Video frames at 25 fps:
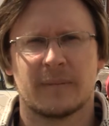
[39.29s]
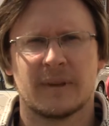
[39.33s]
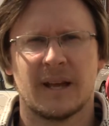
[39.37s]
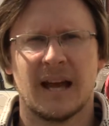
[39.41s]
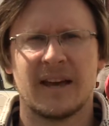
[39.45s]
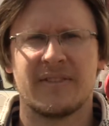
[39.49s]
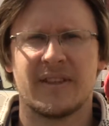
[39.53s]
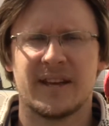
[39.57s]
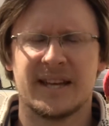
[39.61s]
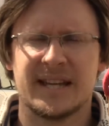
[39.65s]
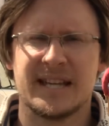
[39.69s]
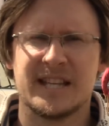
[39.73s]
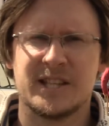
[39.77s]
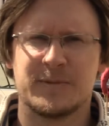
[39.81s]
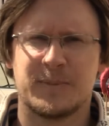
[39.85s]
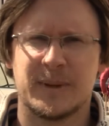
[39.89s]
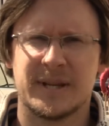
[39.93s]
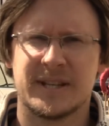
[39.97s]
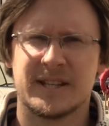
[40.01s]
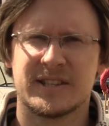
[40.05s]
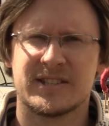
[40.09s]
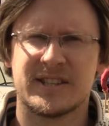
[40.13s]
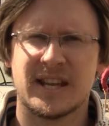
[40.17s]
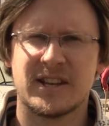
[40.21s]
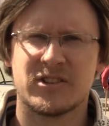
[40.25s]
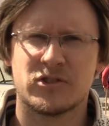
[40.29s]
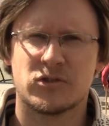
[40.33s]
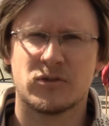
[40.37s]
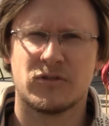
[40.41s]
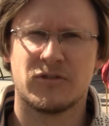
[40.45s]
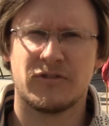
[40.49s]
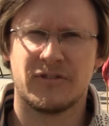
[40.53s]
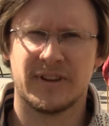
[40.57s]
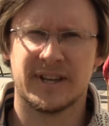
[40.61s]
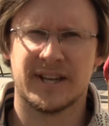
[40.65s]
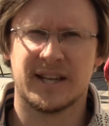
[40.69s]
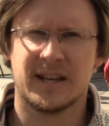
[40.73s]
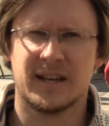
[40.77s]
and that he's been a central
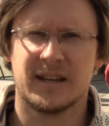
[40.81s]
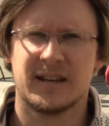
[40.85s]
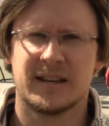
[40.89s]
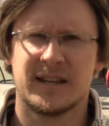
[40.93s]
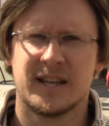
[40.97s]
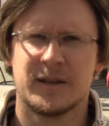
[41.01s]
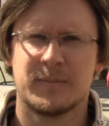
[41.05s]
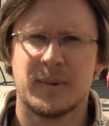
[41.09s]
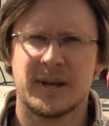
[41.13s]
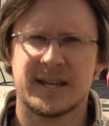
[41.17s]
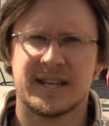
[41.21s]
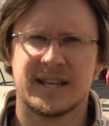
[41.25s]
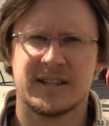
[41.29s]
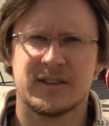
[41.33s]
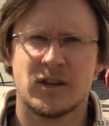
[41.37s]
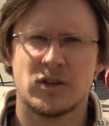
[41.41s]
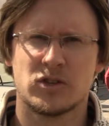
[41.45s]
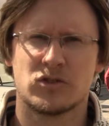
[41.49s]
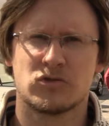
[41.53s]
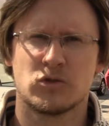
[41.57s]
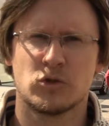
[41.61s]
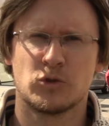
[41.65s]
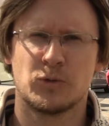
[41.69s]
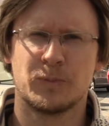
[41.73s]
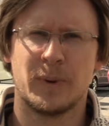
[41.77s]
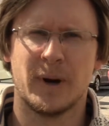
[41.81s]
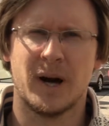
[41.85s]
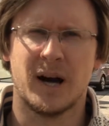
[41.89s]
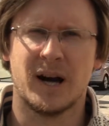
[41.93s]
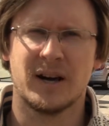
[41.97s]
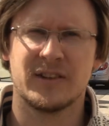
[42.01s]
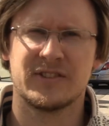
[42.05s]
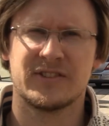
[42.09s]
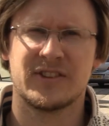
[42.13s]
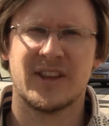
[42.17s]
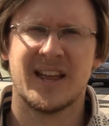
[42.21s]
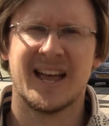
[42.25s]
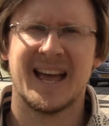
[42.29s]
figure in making those rules
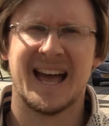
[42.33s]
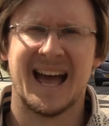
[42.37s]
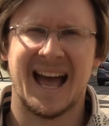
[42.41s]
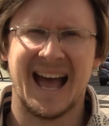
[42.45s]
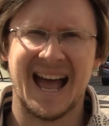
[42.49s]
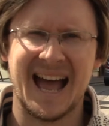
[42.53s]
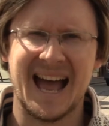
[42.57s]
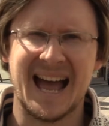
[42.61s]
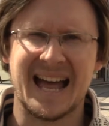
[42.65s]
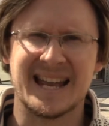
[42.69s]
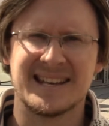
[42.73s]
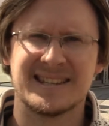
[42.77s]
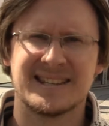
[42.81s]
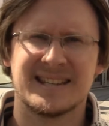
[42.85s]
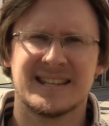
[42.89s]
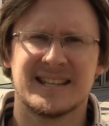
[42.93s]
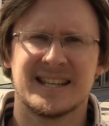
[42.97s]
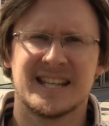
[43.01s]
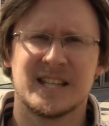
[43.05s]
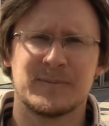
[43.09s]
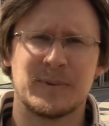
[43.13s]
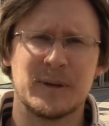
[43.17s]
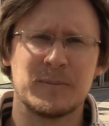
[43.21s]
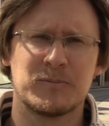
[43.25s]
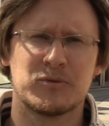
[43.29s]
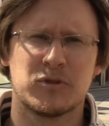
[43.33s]
pass, and he's been